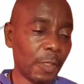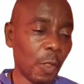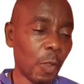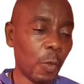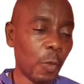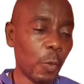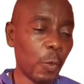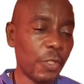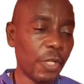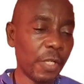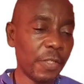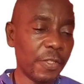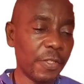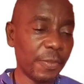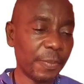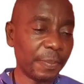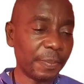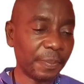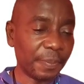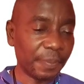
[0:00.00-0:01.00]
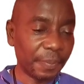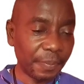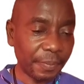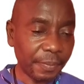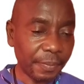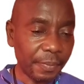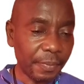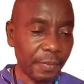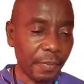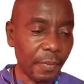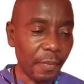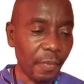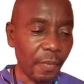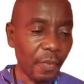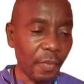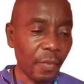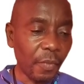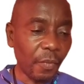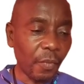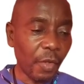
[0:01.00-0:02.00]
conclusions.
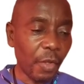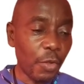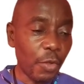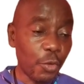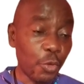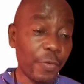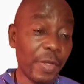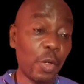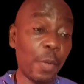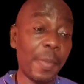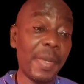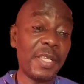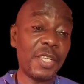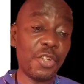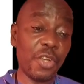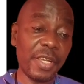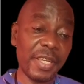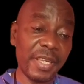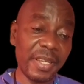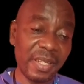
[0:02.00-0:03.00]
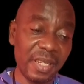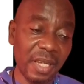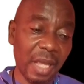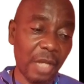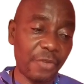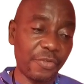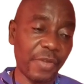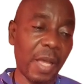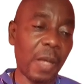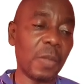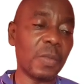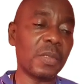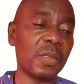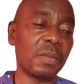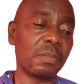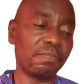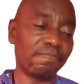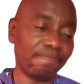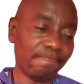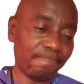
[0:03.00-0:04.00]
So randomization in clinical
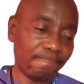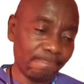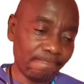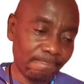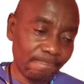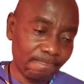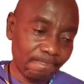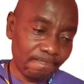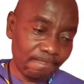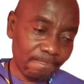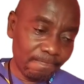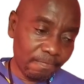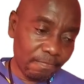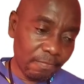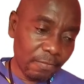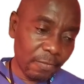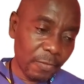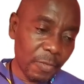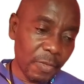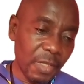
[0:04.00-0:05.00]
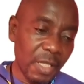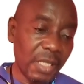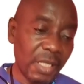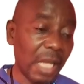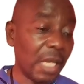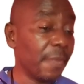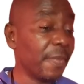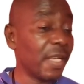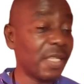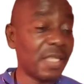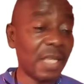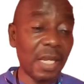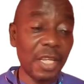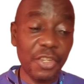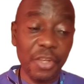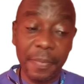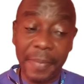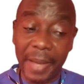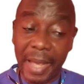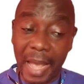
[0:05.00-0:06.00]
trials, it eliminates
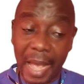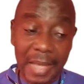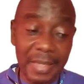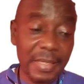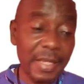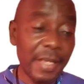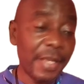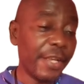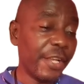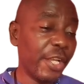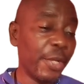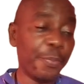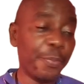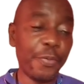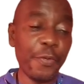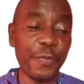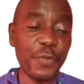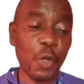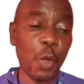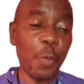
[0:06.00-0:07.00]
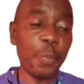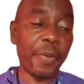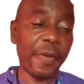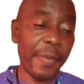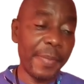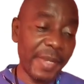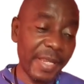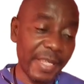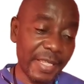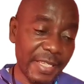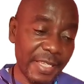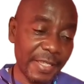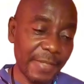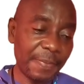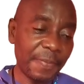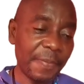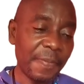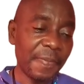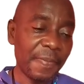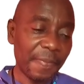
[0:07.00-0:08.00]
selection bias, improves comparability.
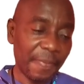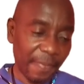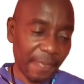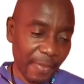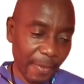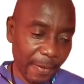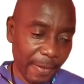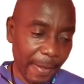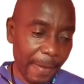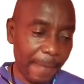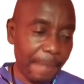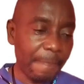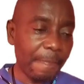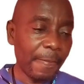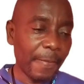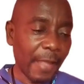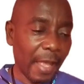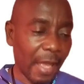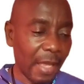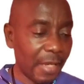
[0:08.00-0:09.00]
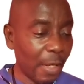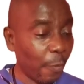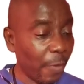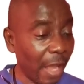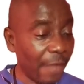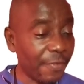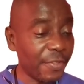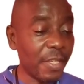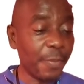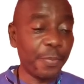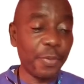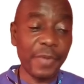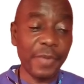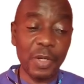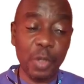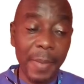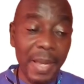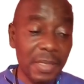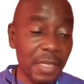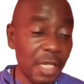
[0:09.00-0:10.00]
Okay, and then we have simple
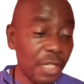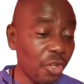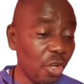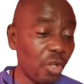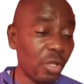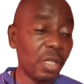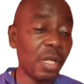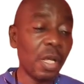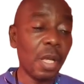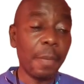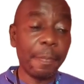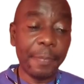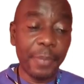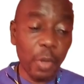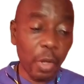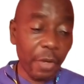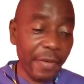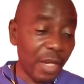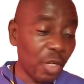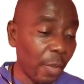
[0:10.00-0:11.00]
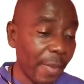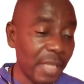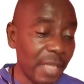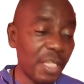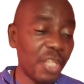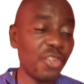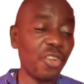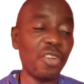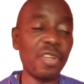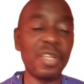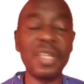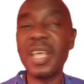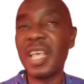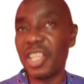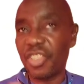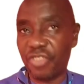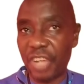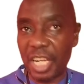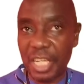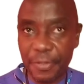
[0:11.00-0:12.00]
randomization, block randomization,
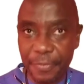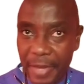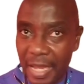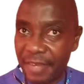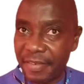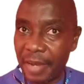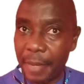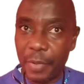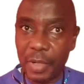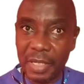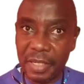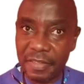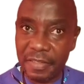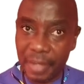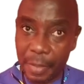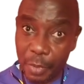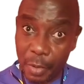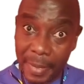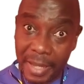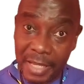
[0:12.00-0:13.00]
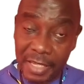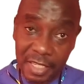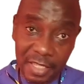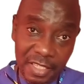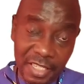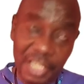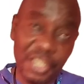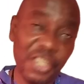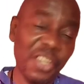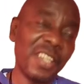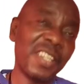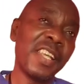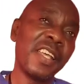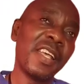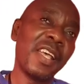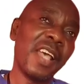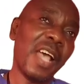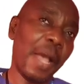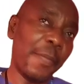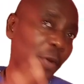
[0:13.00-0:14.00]
stratified randomization.
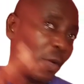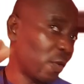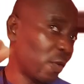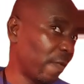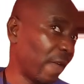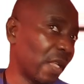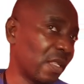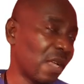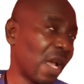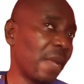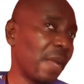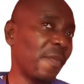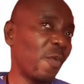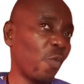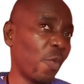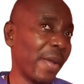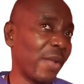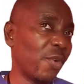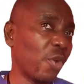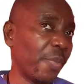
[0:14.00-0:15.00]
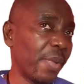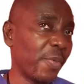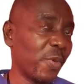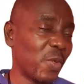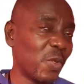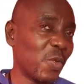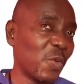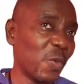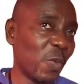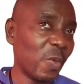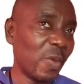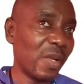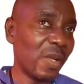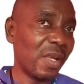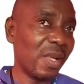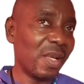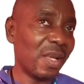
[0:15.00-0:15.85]
And because of our time, we may not be able to